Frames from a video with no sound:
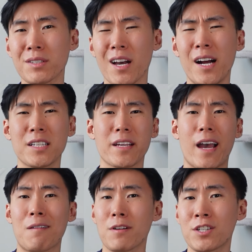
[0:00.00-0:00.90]
It was kind of just
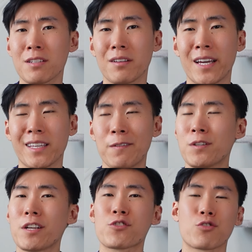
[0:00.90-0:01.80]
average, like if
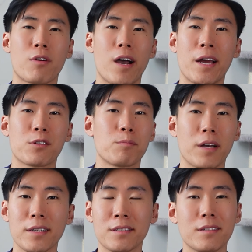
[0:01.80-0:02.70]
you just tried your
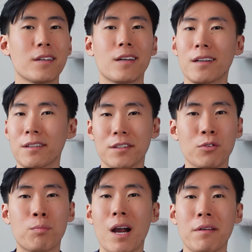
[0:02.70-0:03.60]
best,
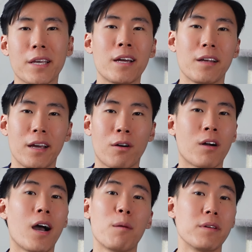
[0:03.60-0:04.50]
you'll probably get an A
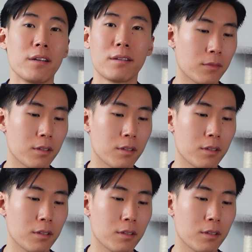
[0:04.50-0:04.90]
or high B.